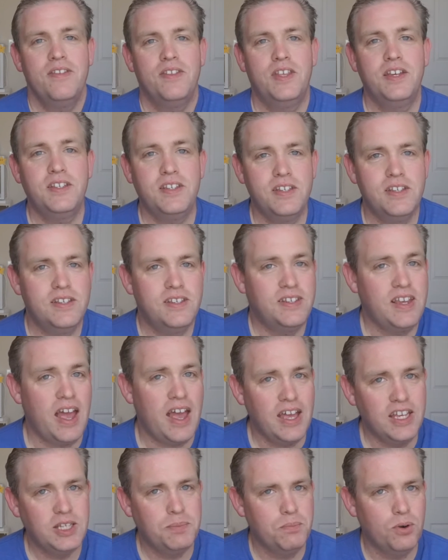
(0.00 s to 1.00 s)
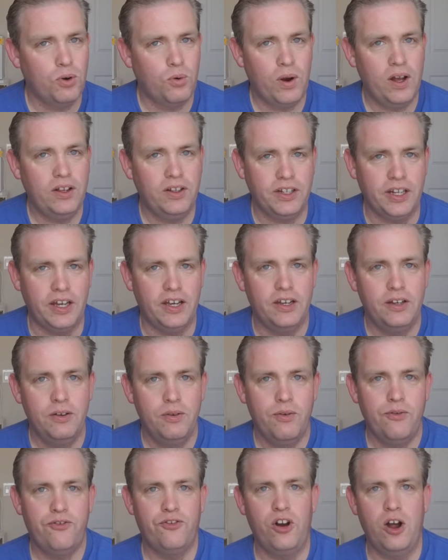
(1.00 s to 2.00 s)
This is Esmeralda
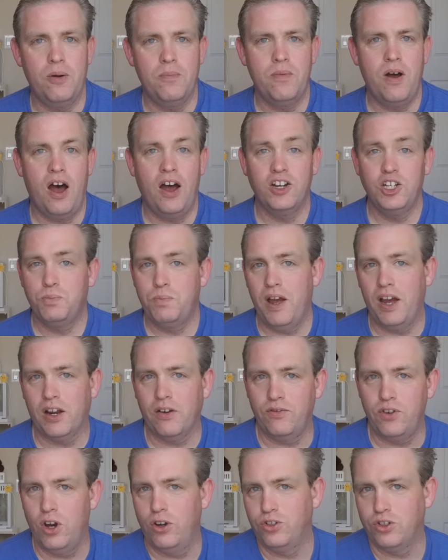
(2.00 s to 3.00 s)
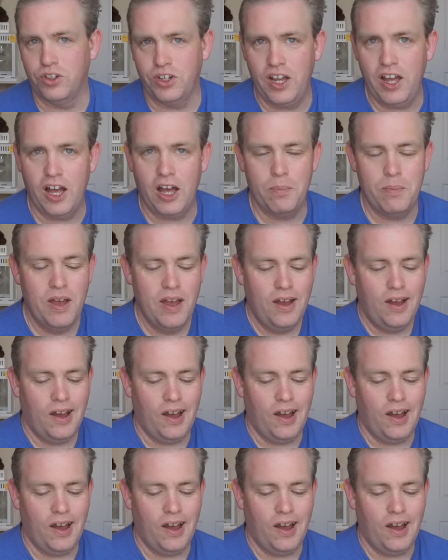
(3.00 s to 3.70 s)
from Hunchback of Notre Dame.